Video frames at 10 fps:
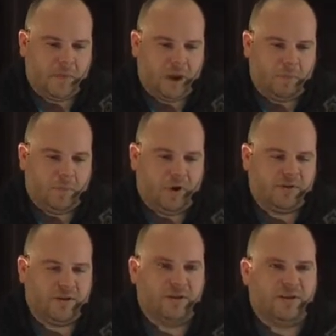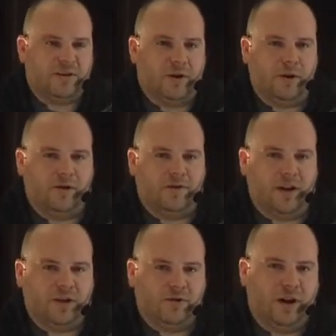In both of those scenarios, you
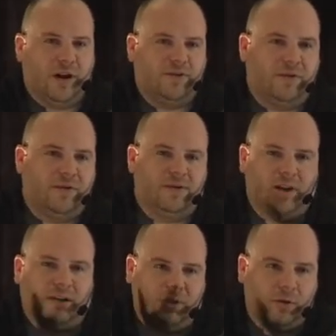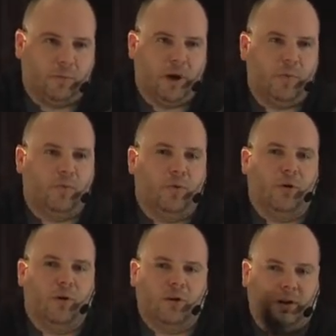actually have to sign legal
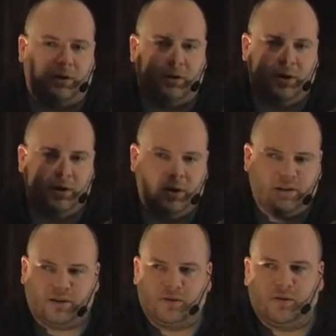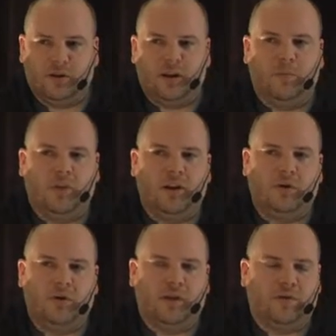paperwork, and you
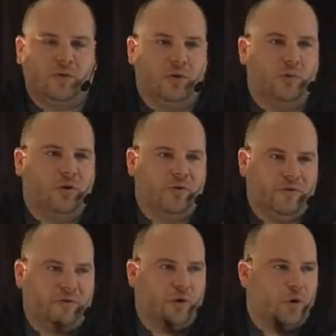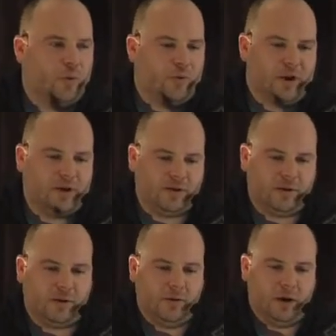have to do proof of your
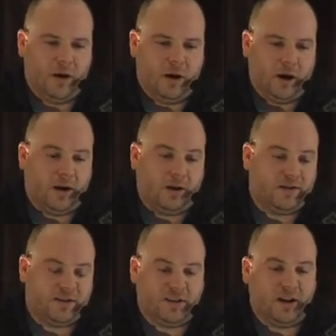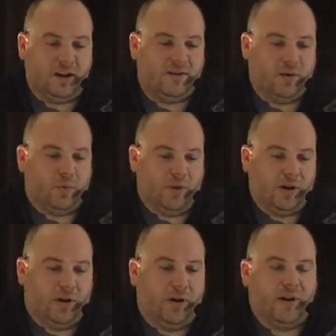corporation, and it just getting to the point
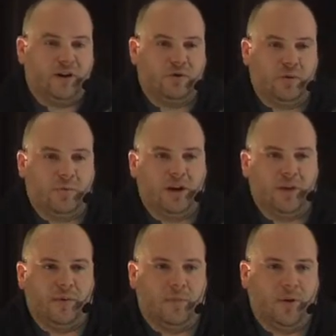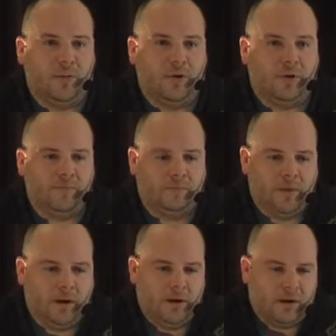of actually becoming a member
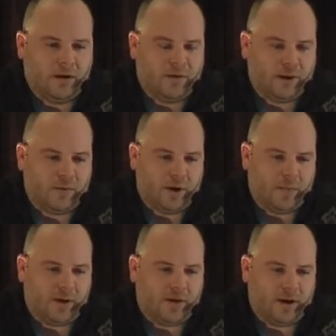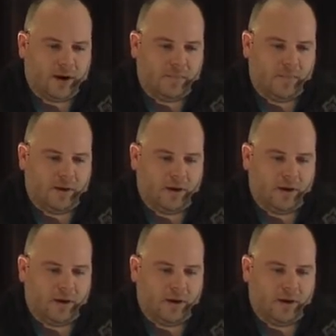can take quite a bit of time.